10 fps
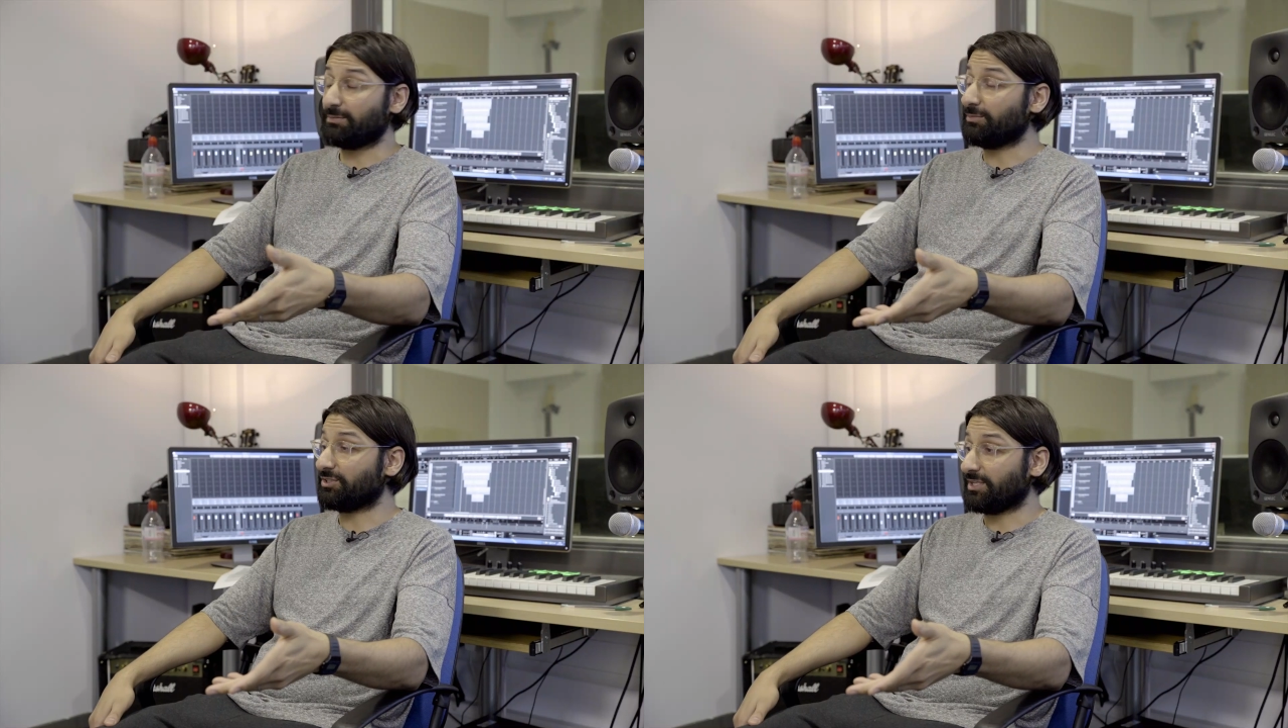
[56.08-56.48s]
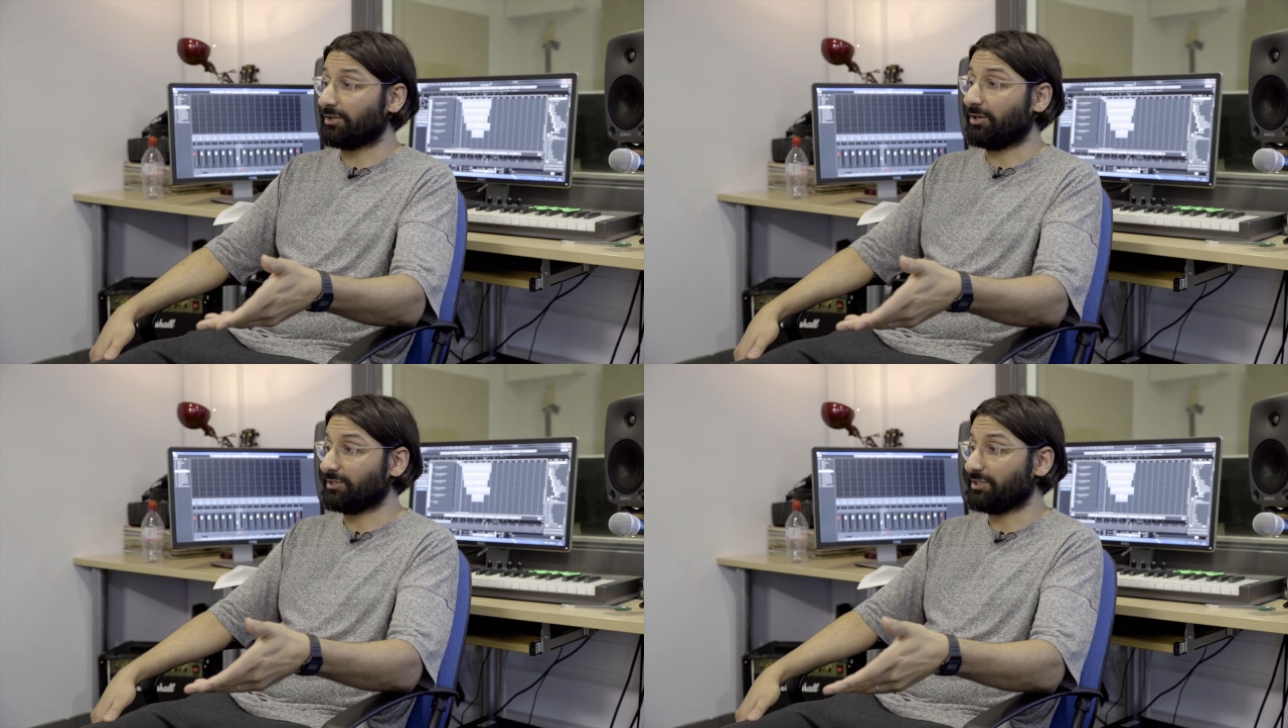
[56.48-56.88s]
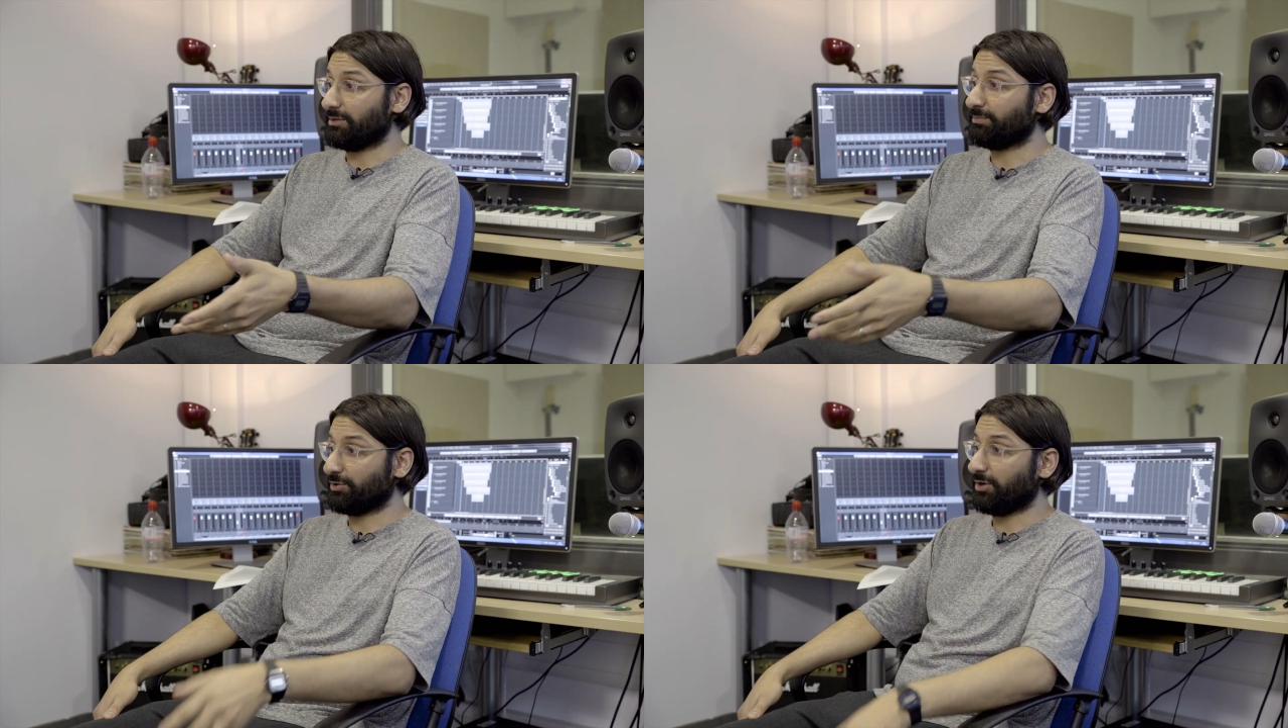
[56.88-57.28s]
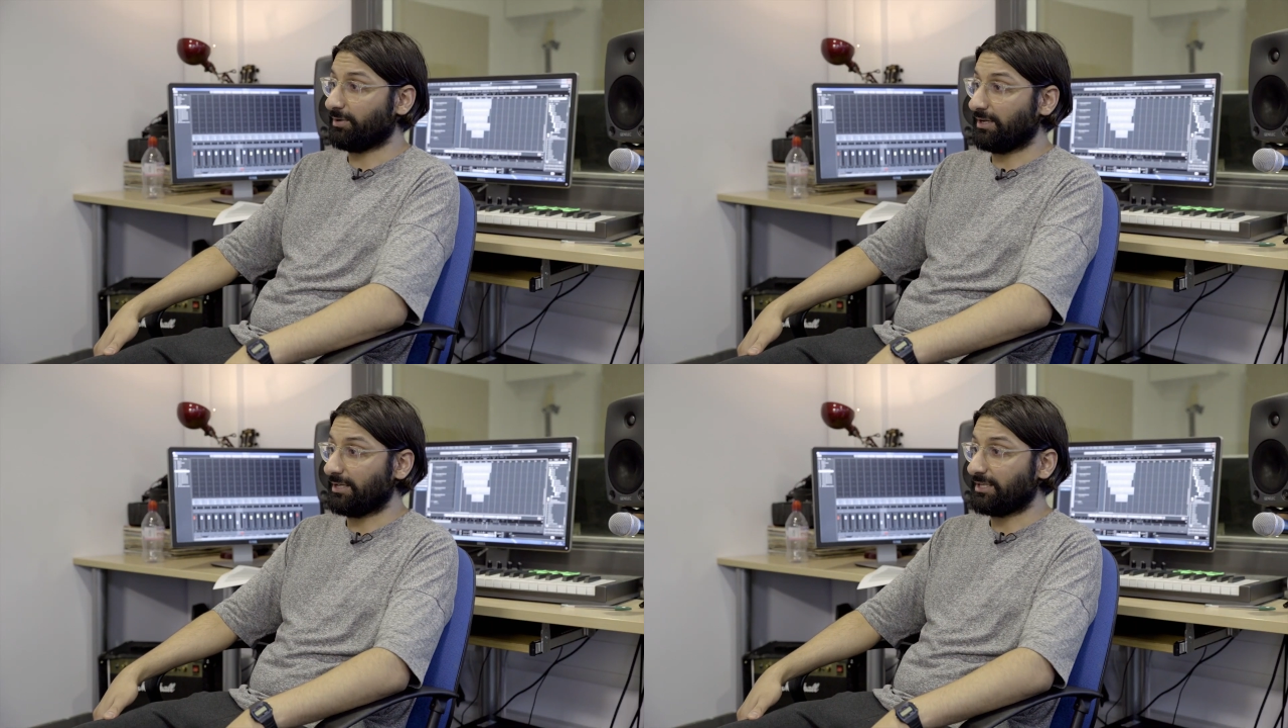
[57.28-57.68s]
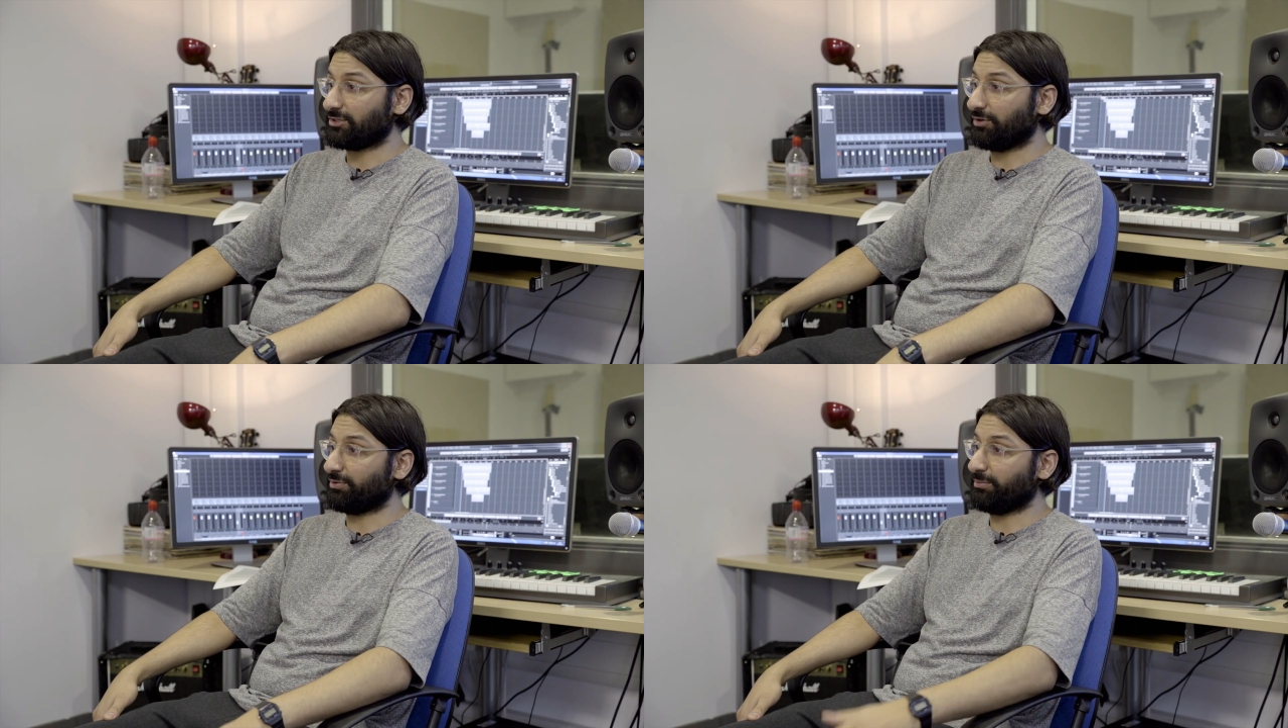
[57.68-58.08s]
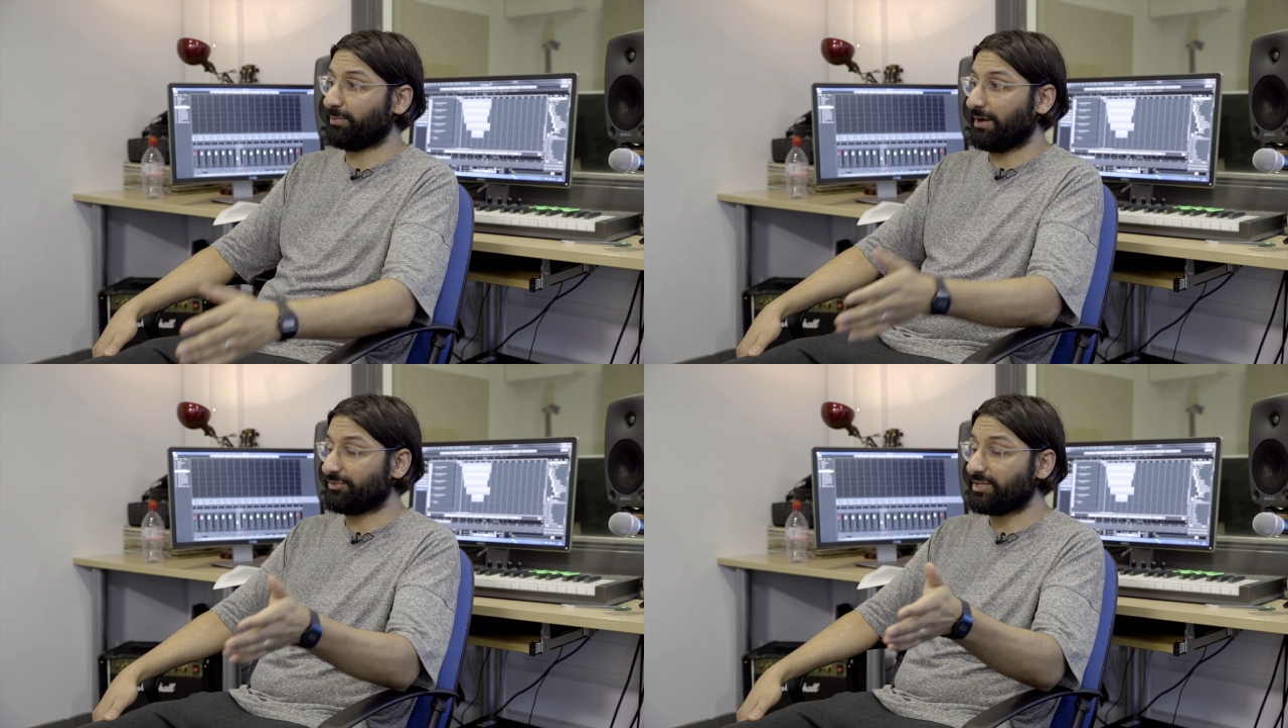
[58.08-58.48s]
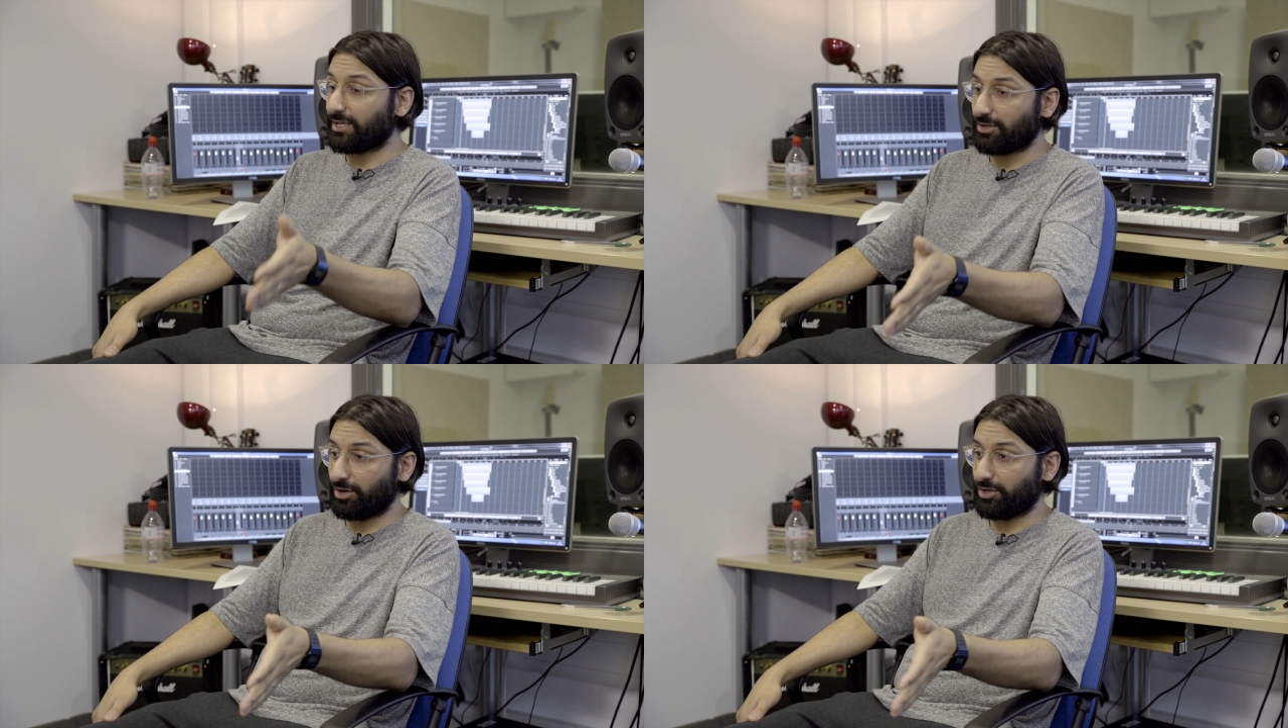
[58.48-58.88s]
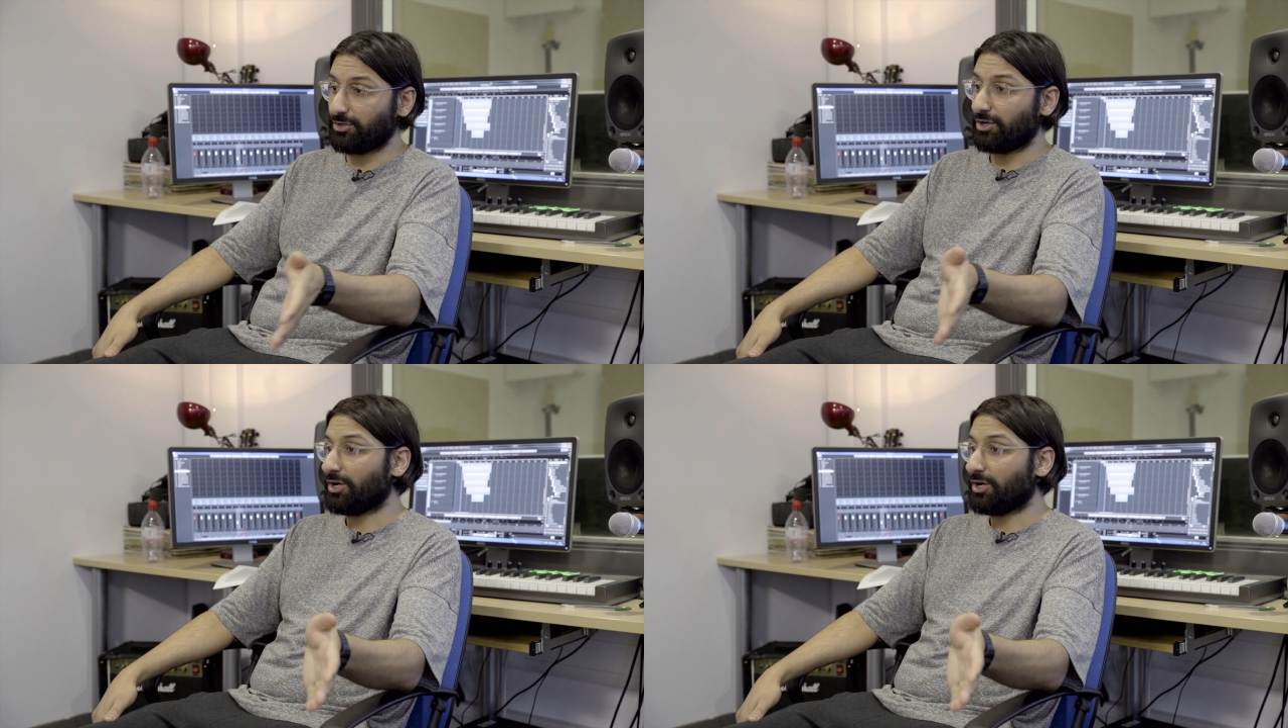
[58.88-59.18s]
music technology predominantly, so from about year 9